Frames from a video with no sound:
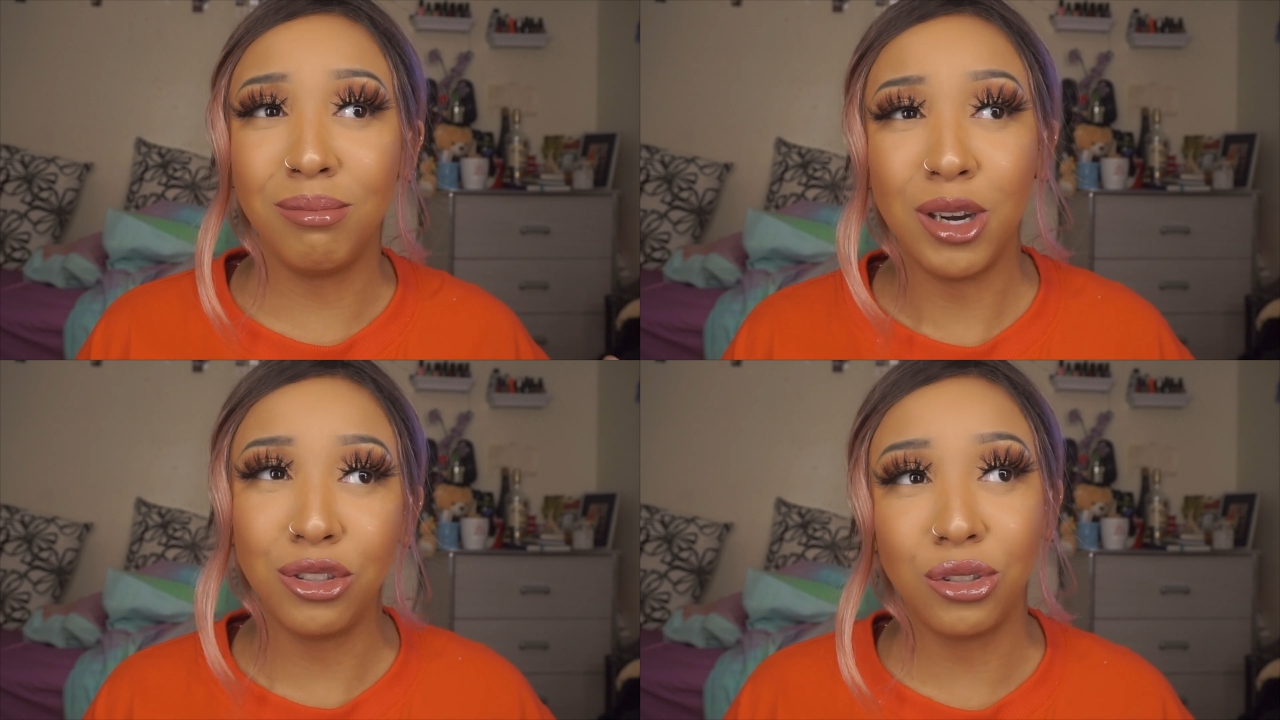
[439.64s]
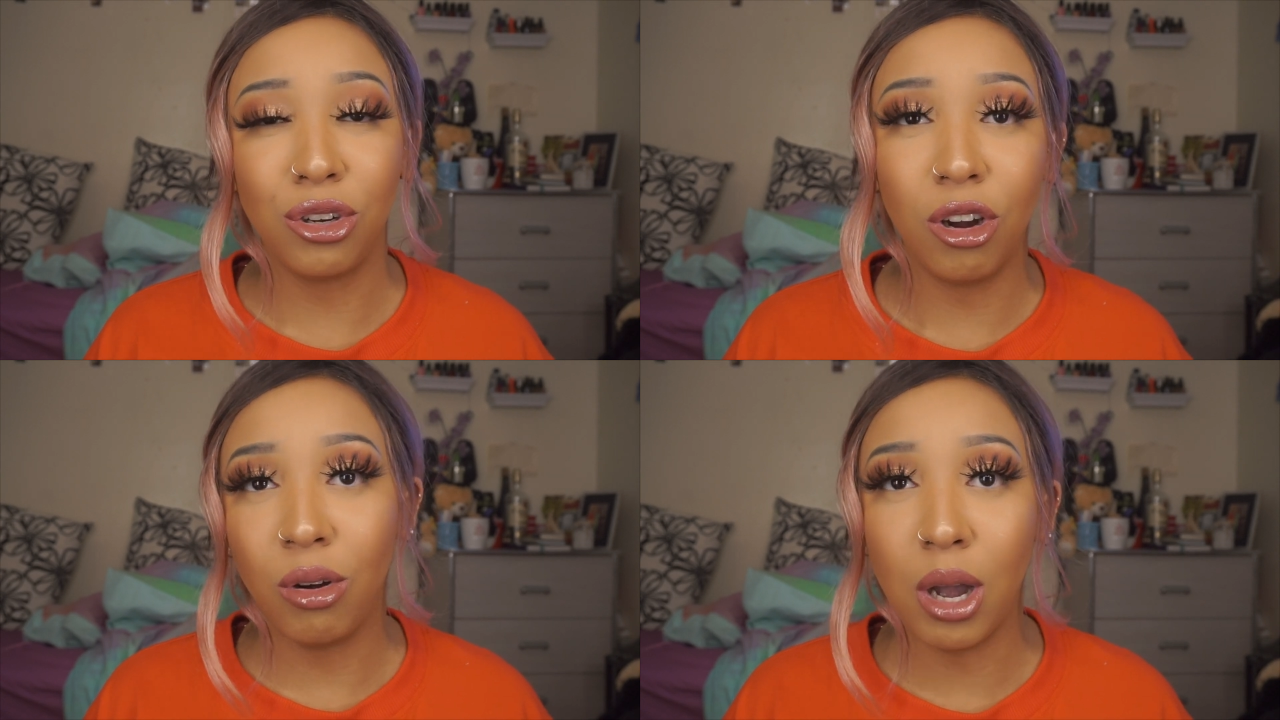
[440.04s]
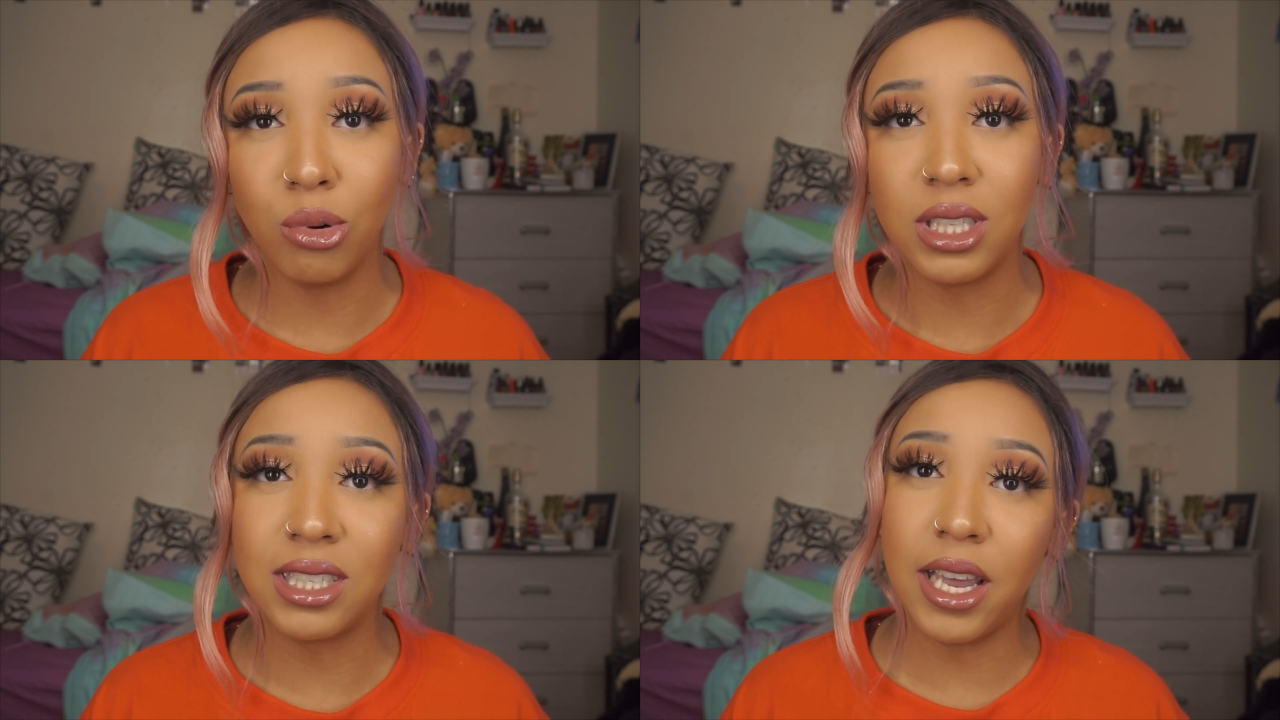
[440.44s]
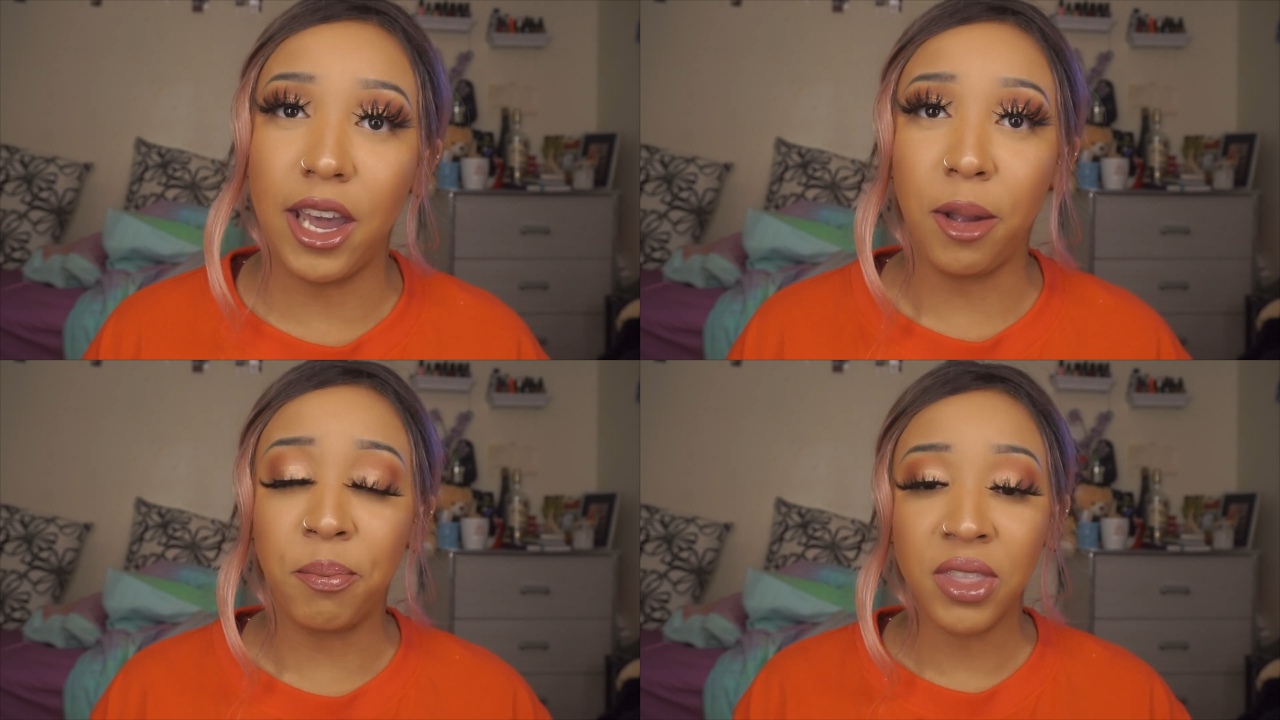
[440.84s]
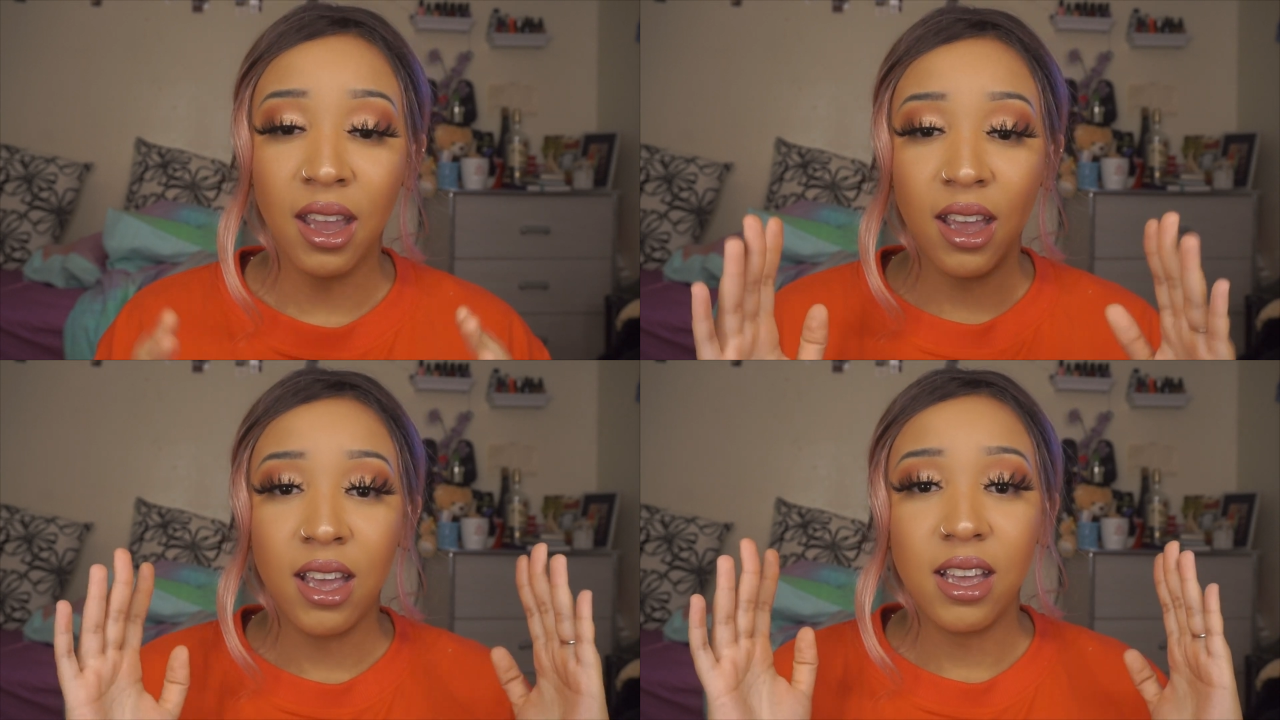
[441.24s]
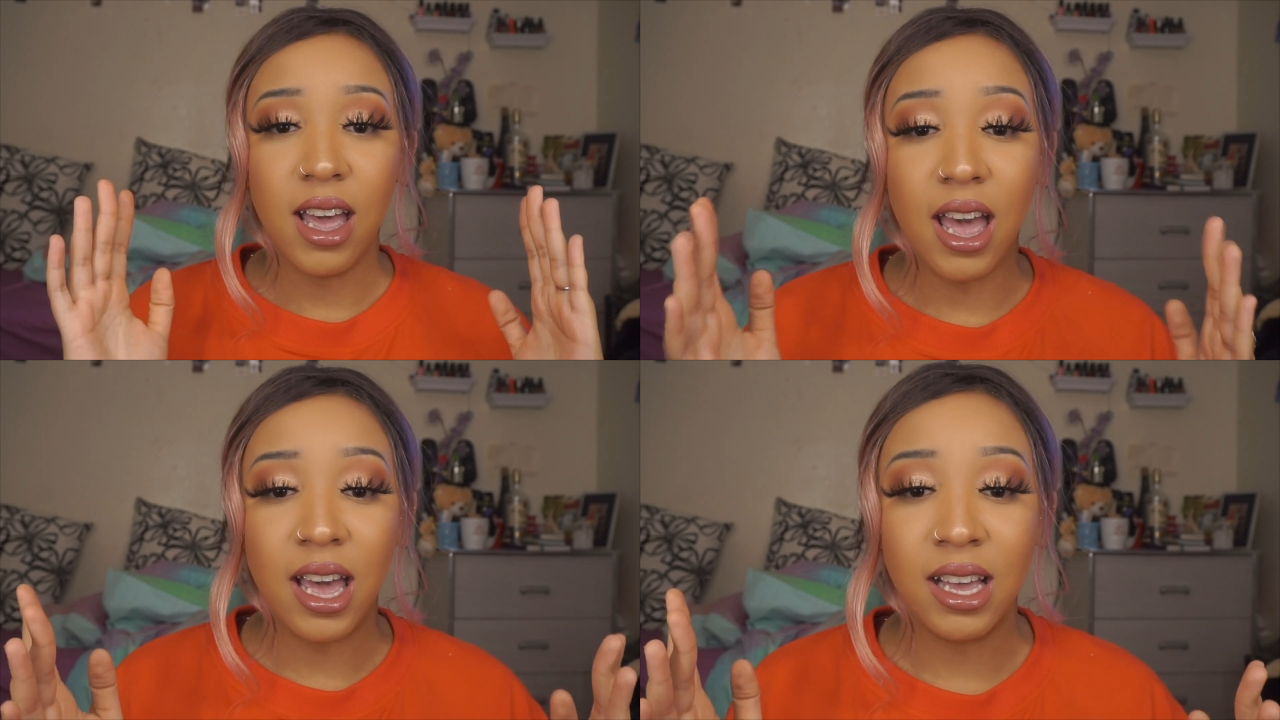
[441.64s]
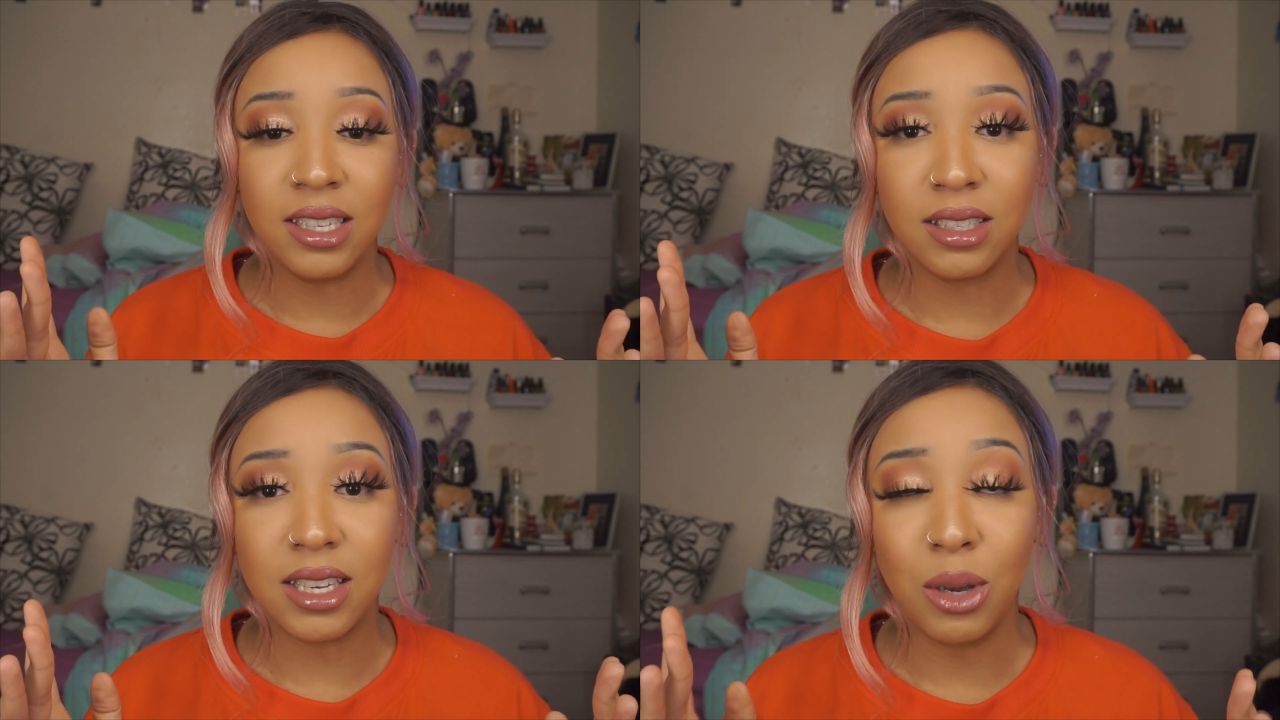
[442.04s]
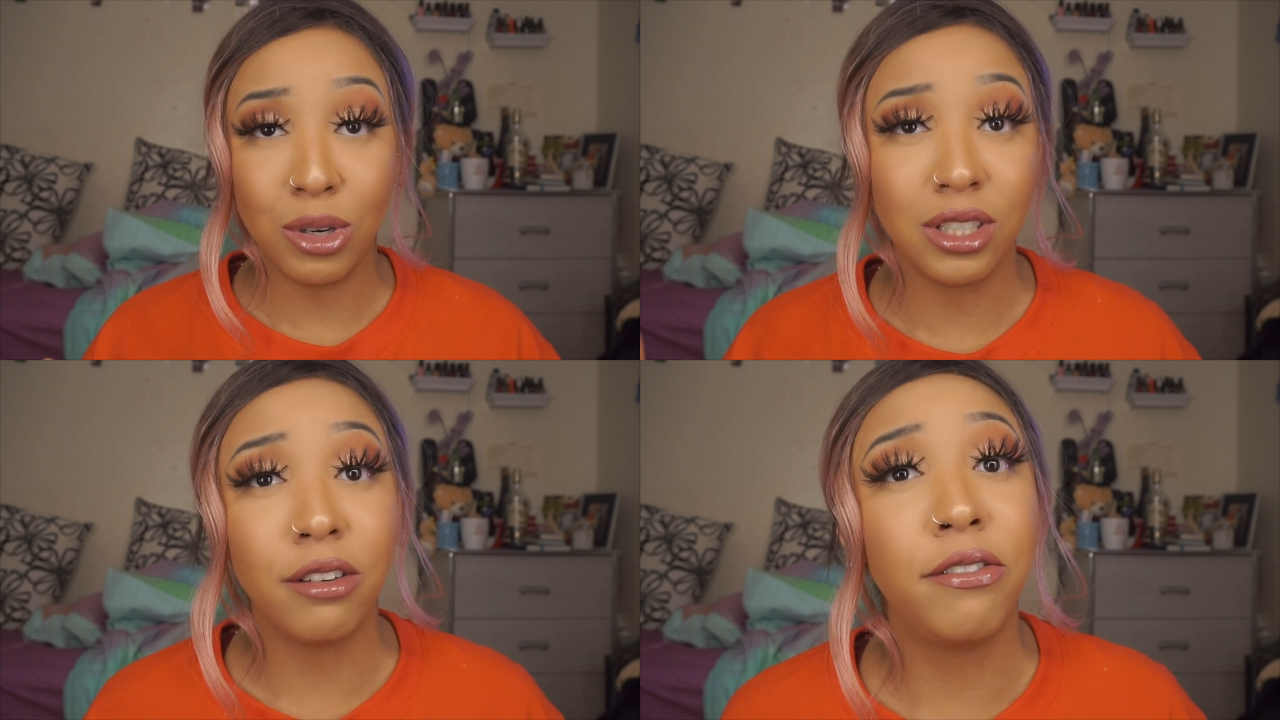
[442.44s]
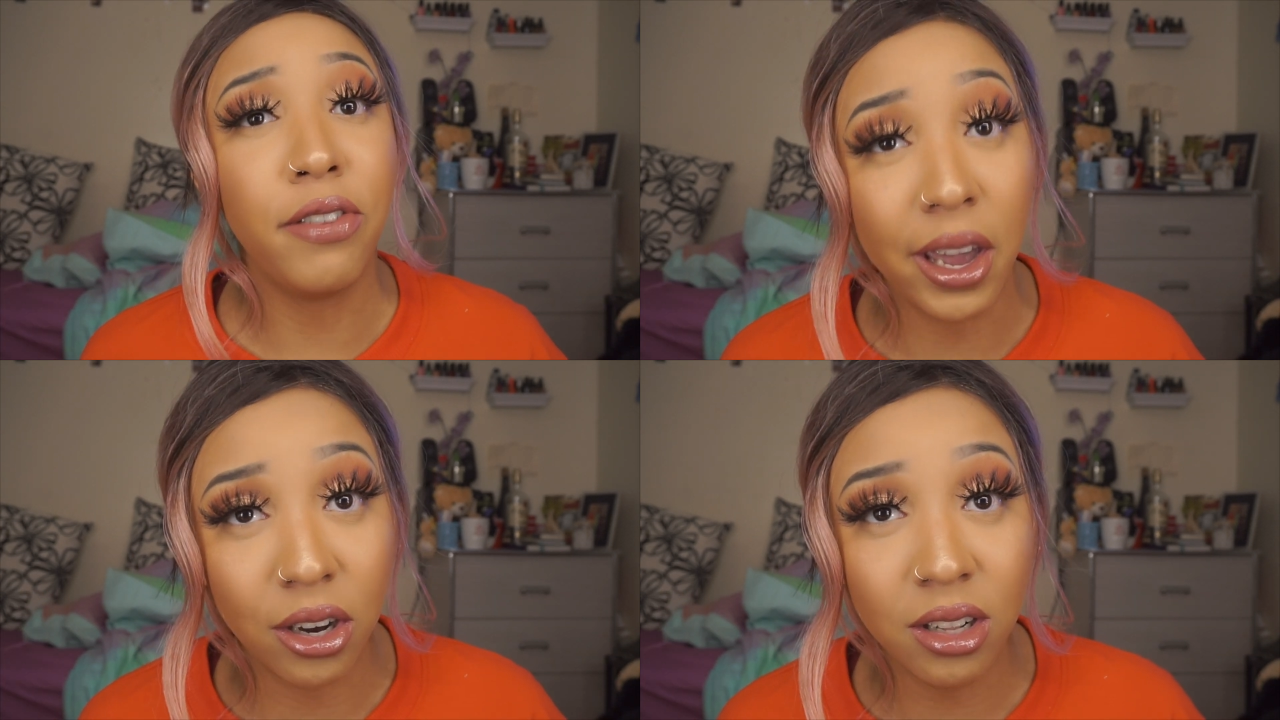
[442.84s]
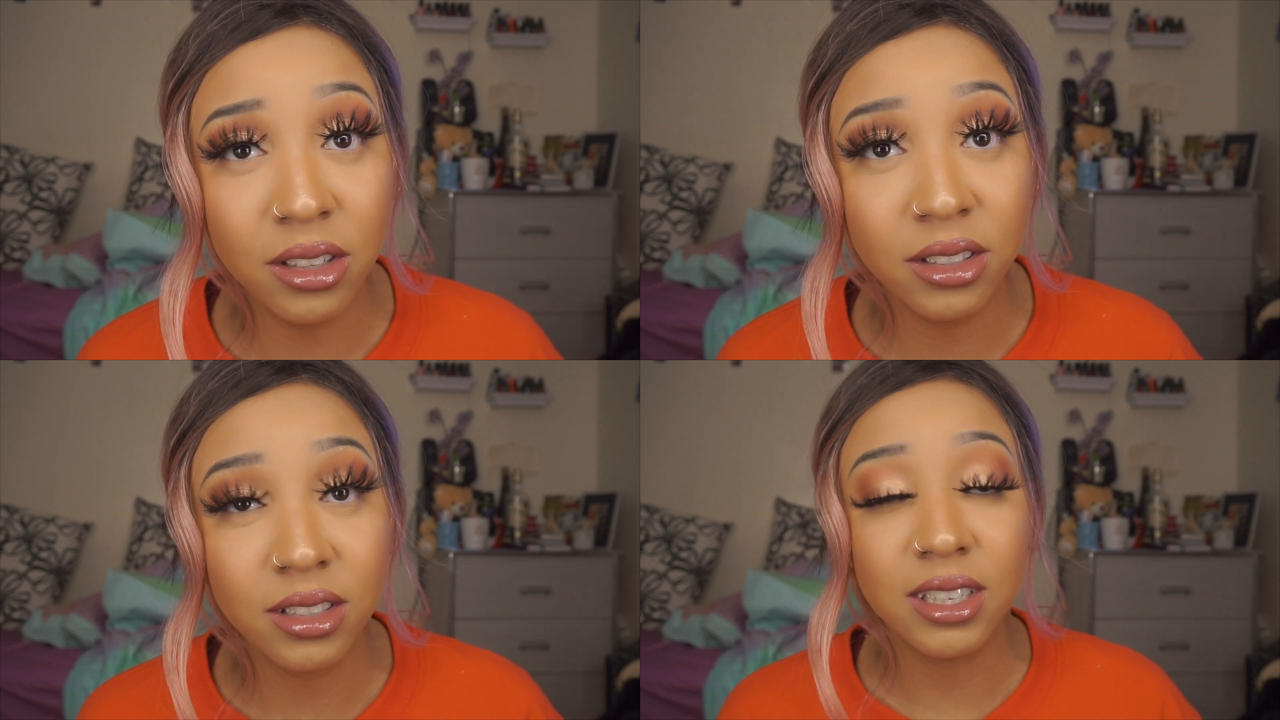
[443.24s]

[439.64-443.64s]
months ago, I would say, and it was a fail.